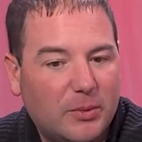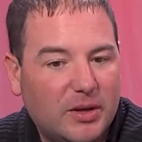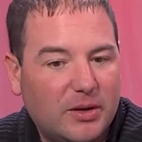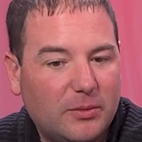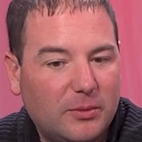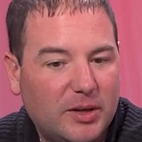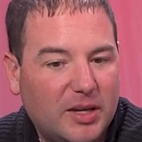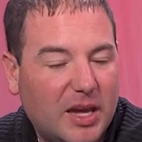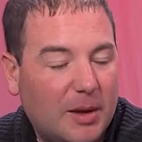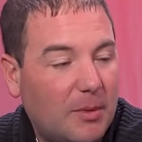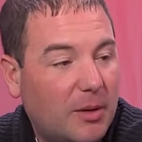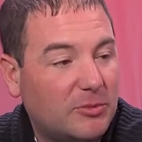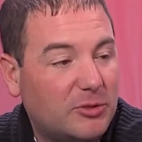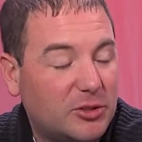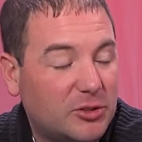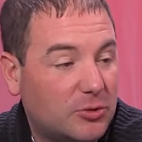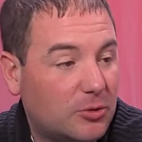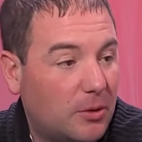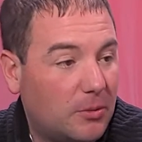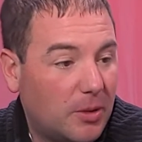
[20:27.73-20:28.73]
we we came up
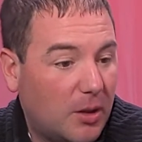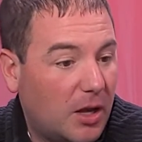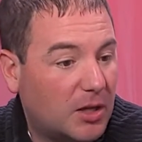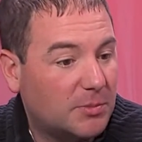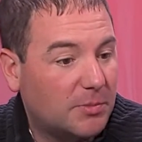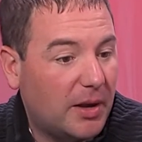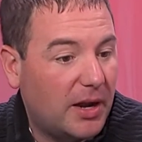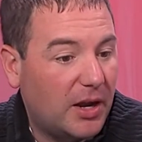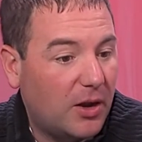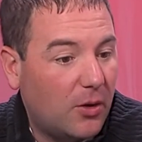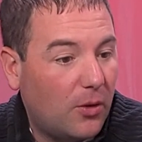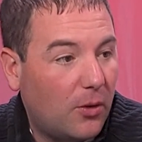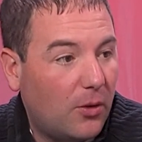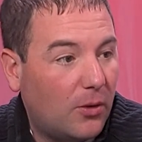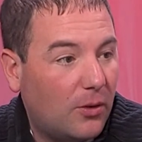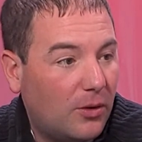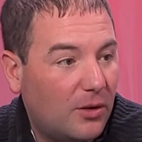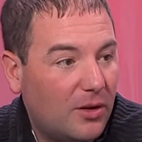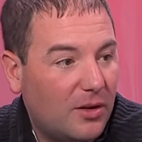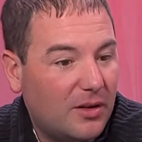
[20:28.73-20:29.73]
just short. We lost by a
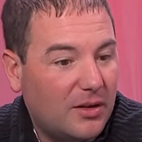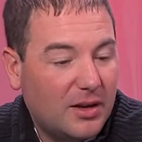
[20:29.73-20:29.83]
goal.